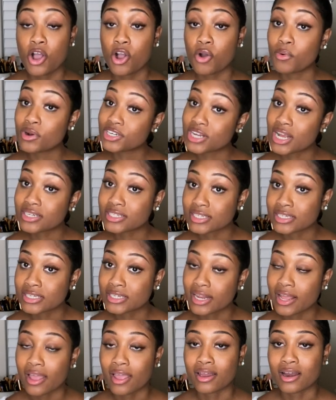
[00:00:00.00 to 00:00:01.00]
which I
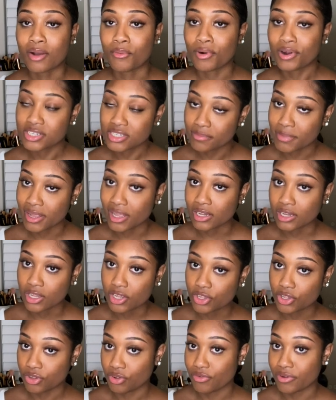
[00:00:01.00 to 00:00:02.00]
did, and I wanted to make it look
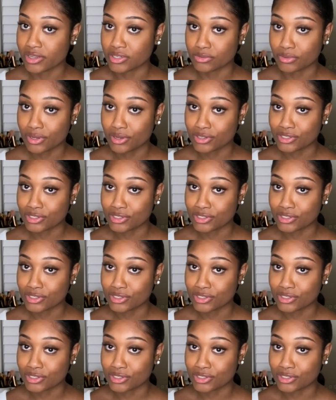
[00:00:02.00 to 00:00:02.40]
cute as well.